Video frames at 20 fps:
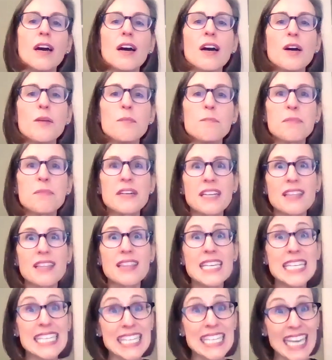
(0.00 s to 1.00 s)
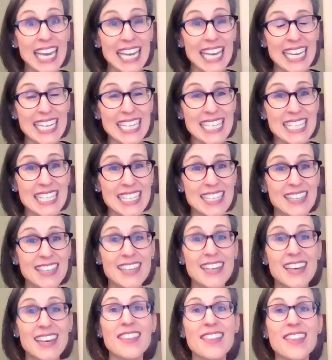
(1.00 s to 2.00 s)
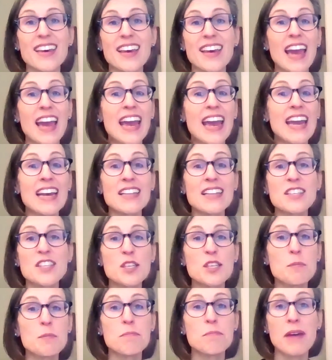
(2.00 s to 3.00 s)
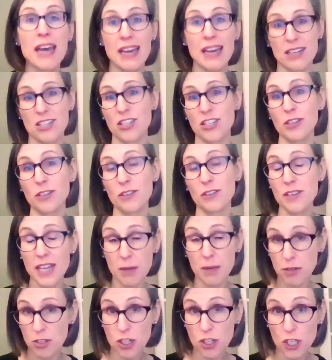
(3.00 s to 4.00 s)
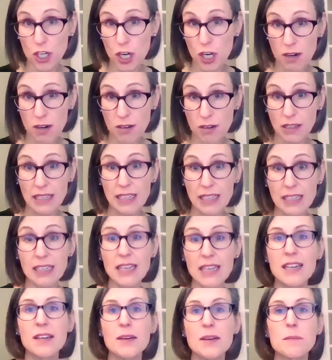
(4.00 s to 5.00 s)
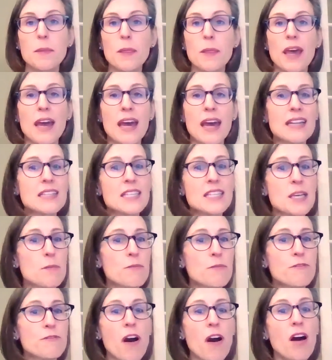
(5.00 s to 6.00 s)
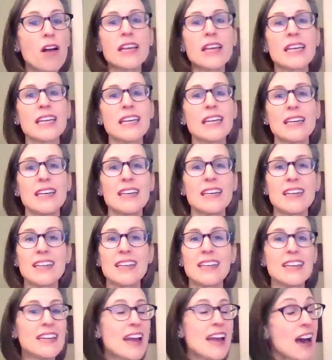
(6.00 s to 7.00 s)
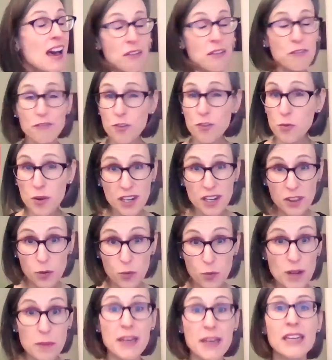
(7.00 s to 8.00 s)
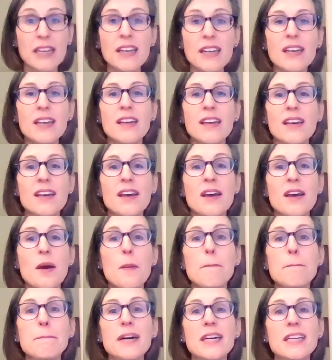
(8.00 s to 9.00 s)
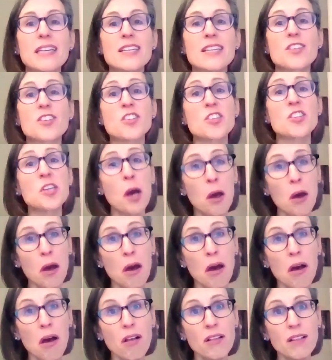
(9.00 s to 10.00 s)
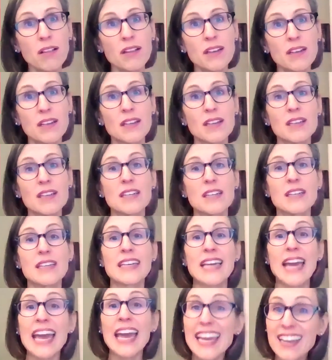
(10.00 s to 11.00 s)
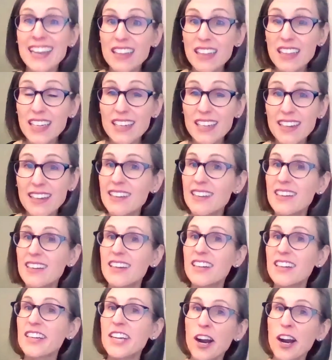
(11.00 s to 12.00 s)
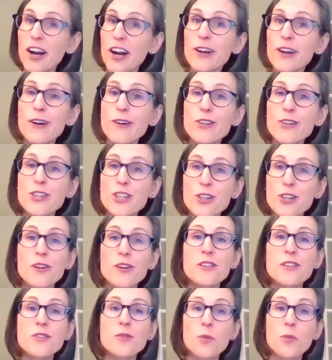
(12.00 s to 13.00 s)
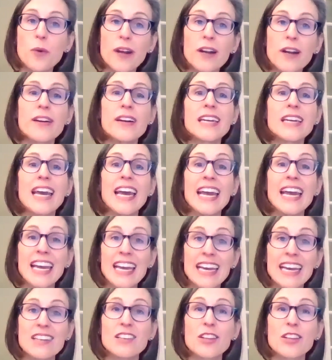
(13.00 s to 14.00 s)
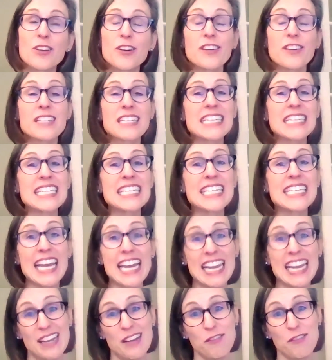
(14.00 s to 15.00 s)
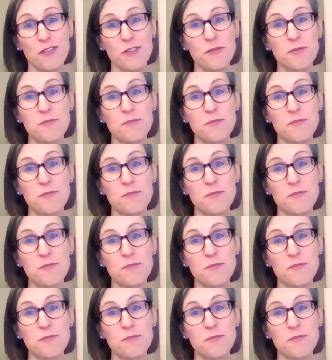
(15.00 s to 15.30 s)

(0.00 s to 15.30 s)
But in this case, the handsome bachelor named Charlie ends up falling not for one of the women, but his tall, gangly, cargo shorts wearing handler, Dave.